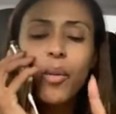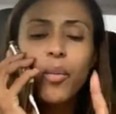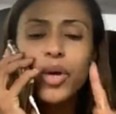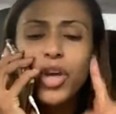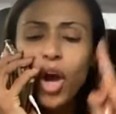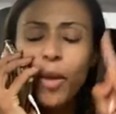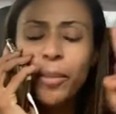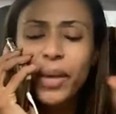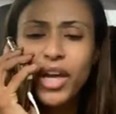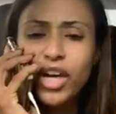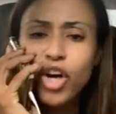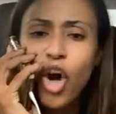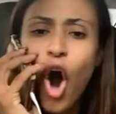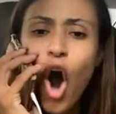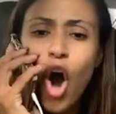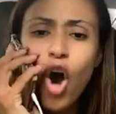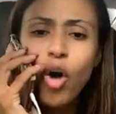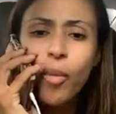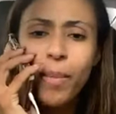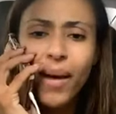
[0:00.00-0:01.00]
we are being
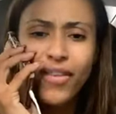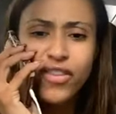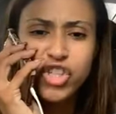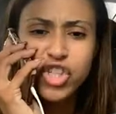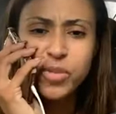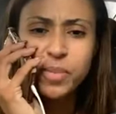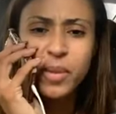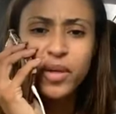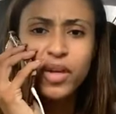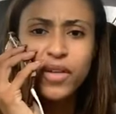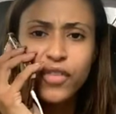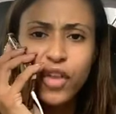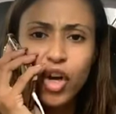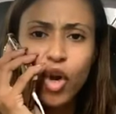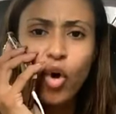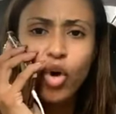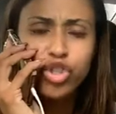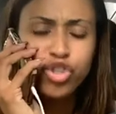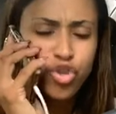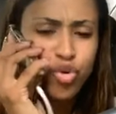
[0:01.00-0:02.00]
called by the spirit of the
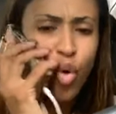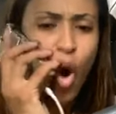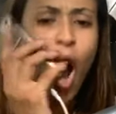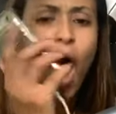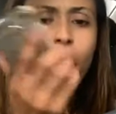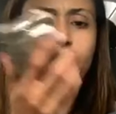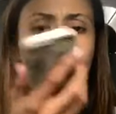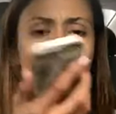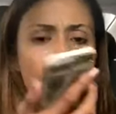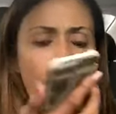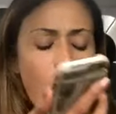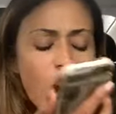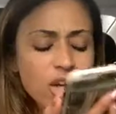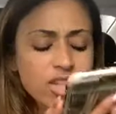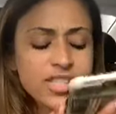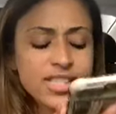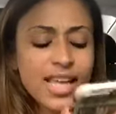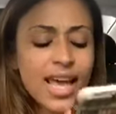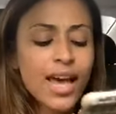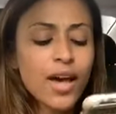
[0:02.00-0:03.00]
Lord to humble
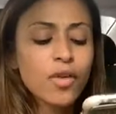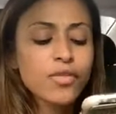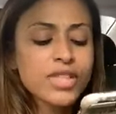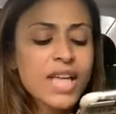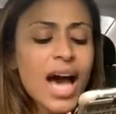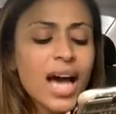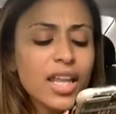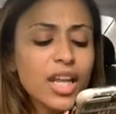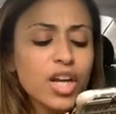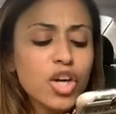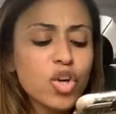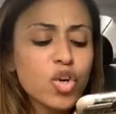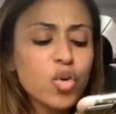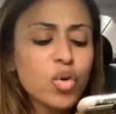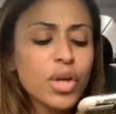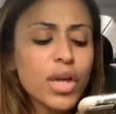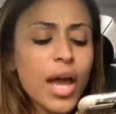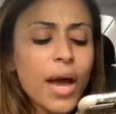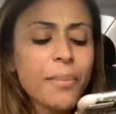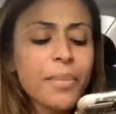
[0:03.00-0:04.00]
ourselves.
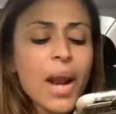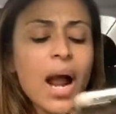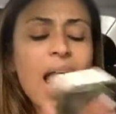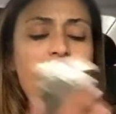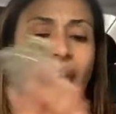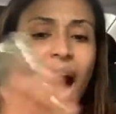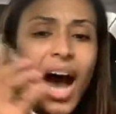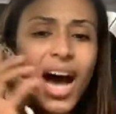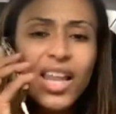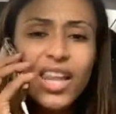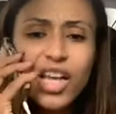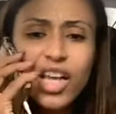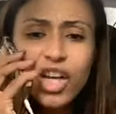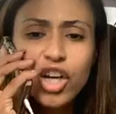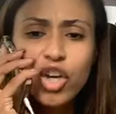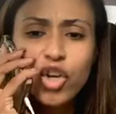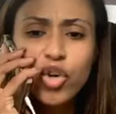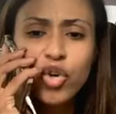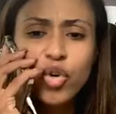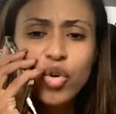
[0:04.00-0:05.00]
Hallelujah.
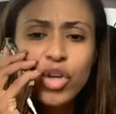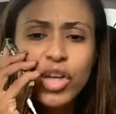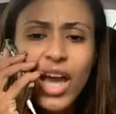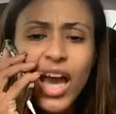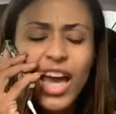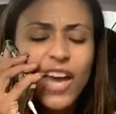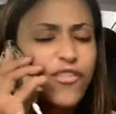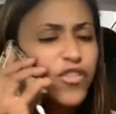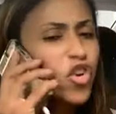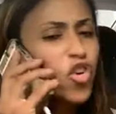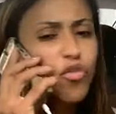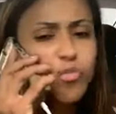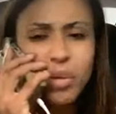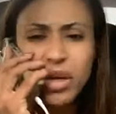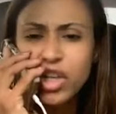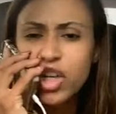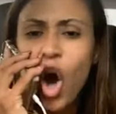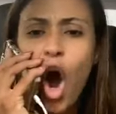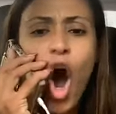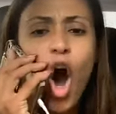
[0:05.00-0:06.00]
Hallelujah. If you've
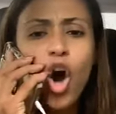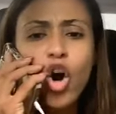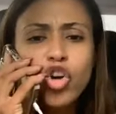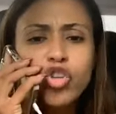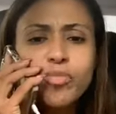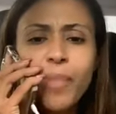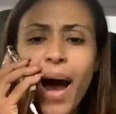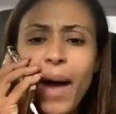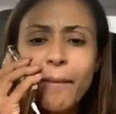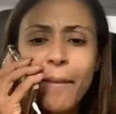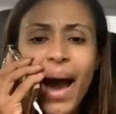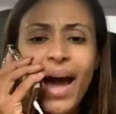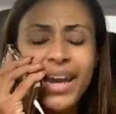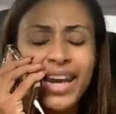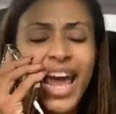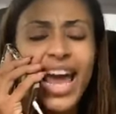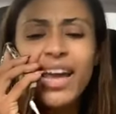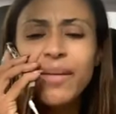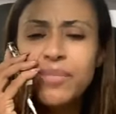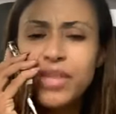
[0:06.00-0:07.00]
been called by my
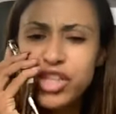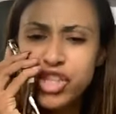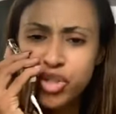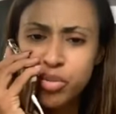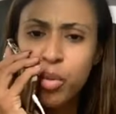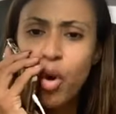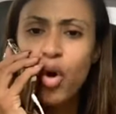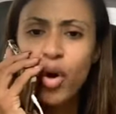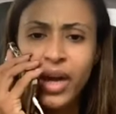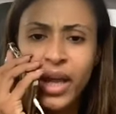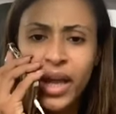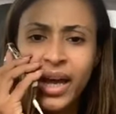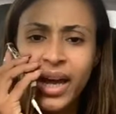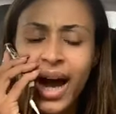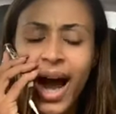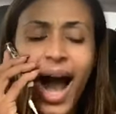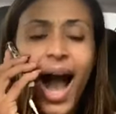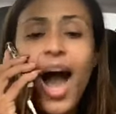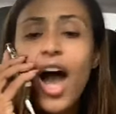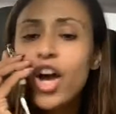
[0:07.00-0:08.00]
name this morning,
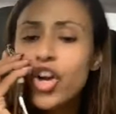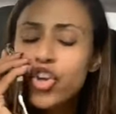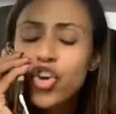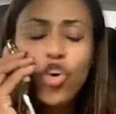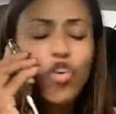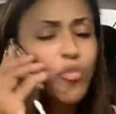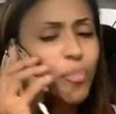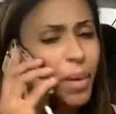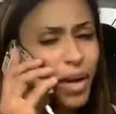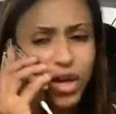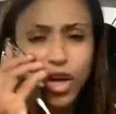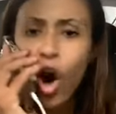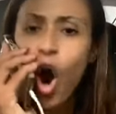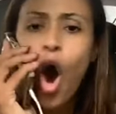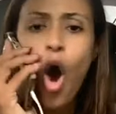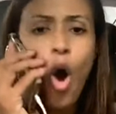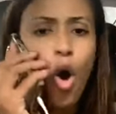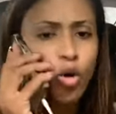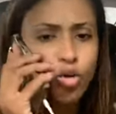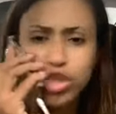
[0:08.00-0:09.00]
you've been
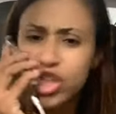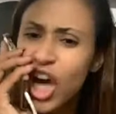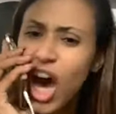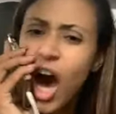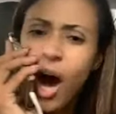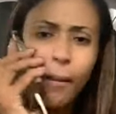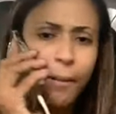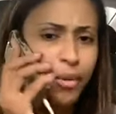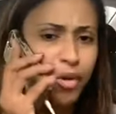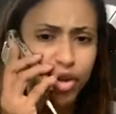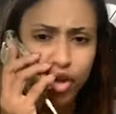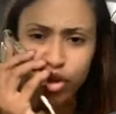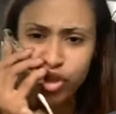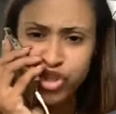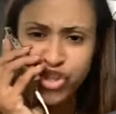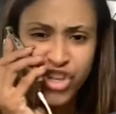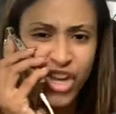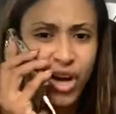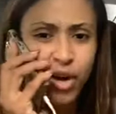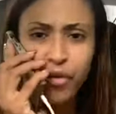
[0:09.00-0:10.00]
called to humble
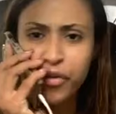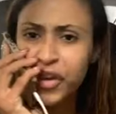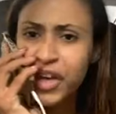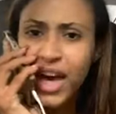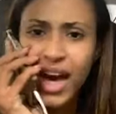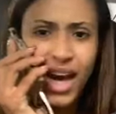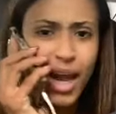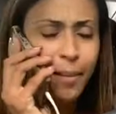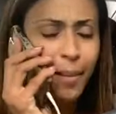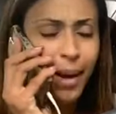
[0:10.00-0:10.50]
yourself. It